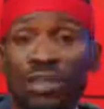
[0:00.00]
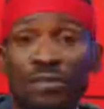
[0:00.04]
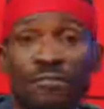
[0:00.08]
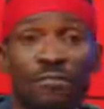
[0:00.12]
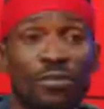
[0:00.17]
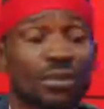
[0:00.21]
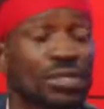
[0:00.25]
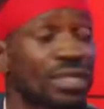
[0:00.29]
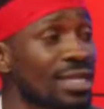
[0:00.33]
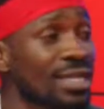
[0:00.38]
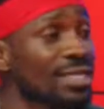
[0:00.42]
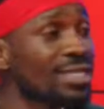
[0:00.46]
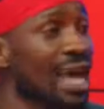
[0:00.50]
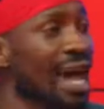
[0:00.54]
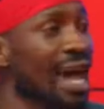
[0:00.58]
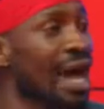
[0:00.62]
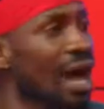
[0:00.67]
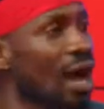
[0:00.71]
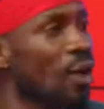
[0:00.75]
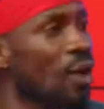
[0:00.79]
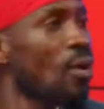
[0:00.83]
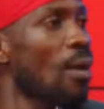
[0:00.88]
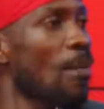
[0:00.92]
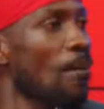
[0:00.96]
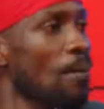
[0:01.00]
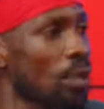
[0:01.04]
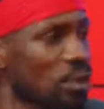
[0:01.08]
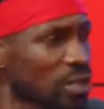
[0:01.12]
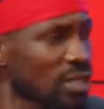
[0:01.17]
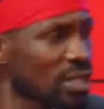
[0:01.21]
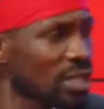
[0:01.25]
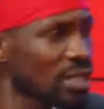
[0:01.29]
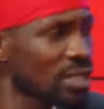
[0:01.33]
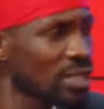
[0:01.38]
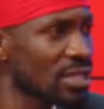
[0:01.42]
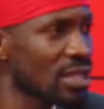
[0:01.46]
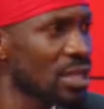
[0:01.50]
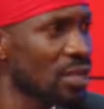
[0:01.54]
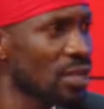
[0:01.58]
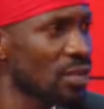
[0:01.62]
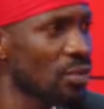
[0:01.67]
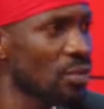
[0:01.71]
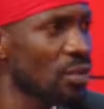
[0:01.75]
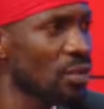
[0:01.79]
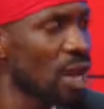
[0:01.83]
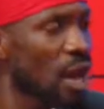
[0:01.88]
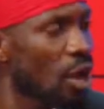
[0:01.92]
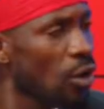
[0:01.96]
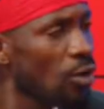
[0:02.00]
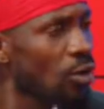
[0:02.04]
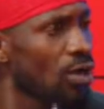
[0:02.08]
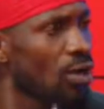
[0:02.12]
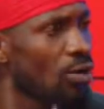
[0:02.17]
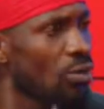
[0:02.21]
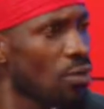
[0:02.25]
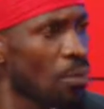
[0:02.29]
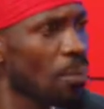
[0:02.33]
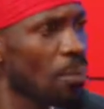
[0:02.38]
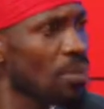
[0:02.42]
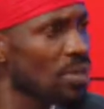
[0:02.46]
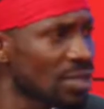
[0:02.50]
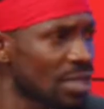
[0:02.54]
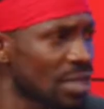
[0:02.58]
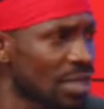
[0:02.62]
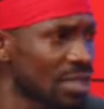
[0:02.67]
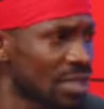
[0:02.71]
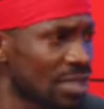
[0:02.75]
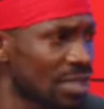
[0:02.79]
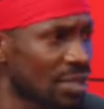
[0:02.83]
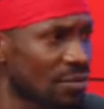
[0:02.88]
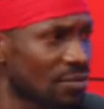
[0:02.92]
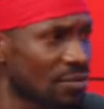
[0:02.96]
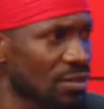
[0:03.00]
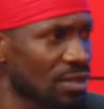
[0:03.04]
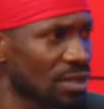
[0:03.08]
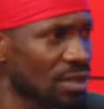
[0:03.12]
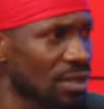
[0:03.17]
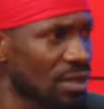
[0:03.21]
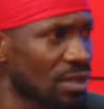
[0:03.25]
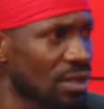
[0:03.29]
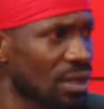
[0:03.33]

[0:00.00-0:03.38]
The voters are our bosses. We are only representatives.